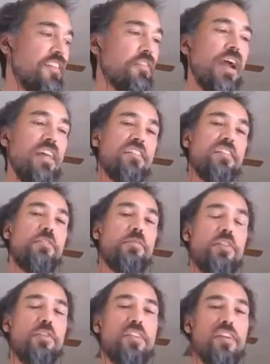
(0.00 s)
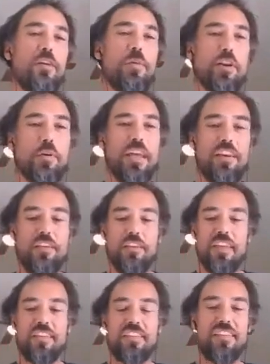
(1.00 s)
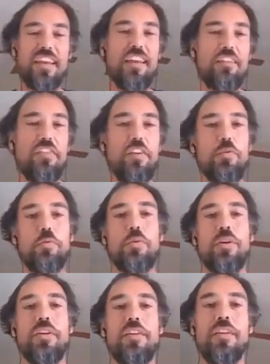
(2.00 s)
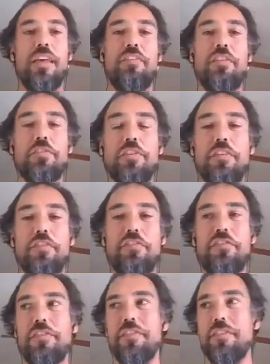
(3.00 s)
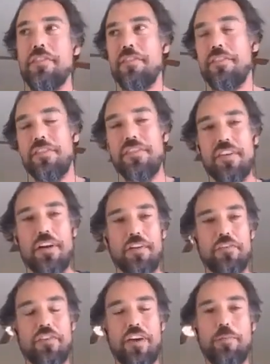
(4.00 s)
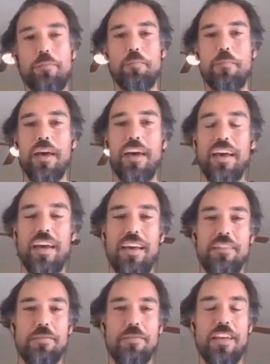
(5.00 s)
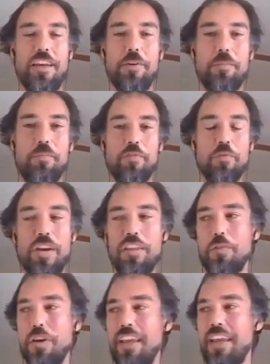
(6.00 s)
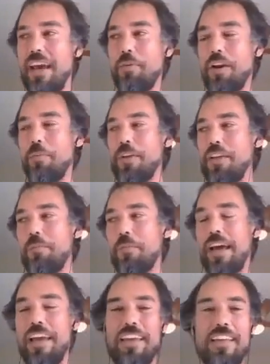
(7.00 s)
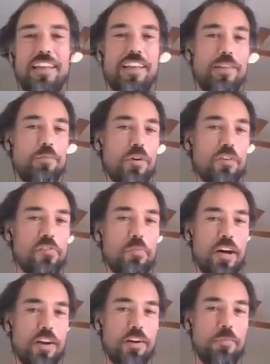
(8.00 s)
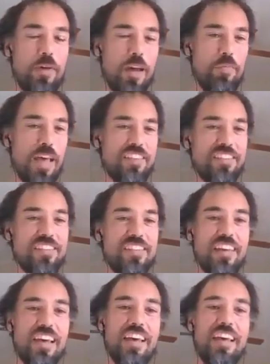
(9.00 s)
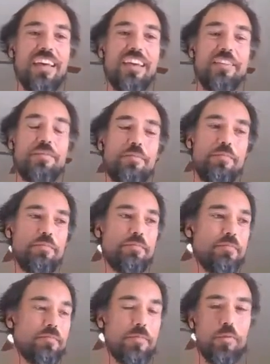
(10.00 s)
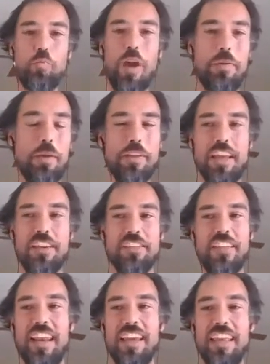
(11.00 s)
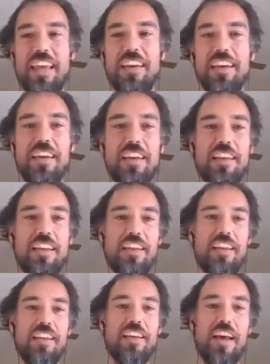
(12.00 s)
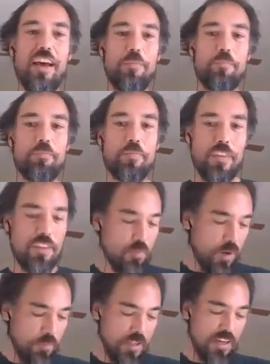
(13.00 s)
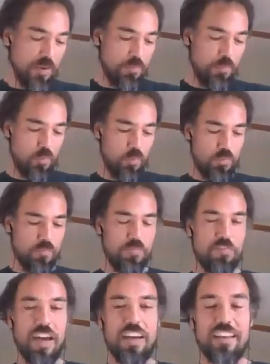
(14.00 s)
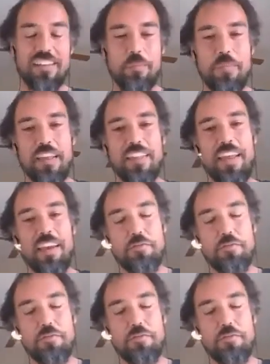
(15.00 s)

So right, so, so is there a better way to do this? And if you, if you sort of start from, uh, you know, twenty twenty, I want to build my most modern, my best uh, web application that I can, Um, you'll probably end up finding something